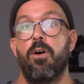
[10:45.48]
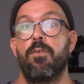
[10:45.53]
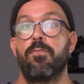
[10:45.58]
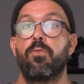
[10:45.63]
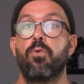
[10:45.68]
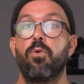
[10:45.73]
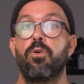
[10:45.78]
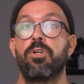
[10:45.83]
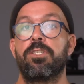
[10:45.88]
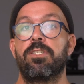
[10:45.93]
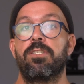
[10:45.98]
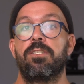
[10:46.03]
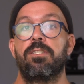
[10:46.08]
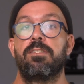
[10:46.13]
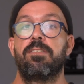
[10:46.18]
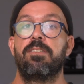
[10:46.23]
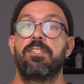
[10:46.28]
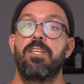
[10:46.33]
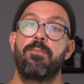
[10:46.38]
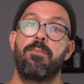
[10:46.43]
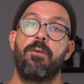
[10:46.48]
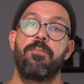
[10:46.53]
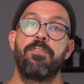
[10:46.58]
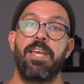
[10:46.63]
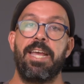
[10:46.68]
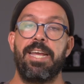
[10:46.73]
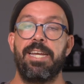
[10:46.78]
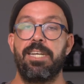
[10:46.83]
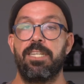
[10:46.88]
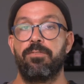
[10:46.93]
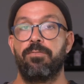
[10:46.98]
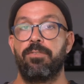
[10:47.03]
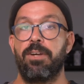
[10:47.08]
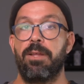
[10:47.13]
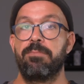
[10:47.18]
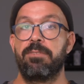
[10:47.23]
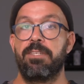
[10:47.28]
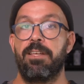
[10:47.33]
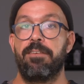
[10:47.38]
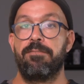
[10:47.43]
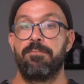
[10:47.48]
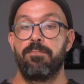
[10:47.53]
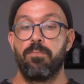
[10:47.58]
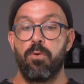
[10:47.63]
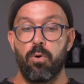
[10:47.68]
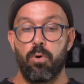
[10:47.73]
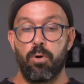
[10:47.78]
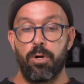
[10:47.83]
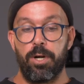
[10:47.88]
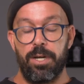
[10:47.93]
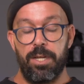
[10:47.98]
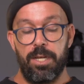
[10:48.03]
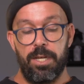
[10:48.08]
Of course, some of the endless frames have more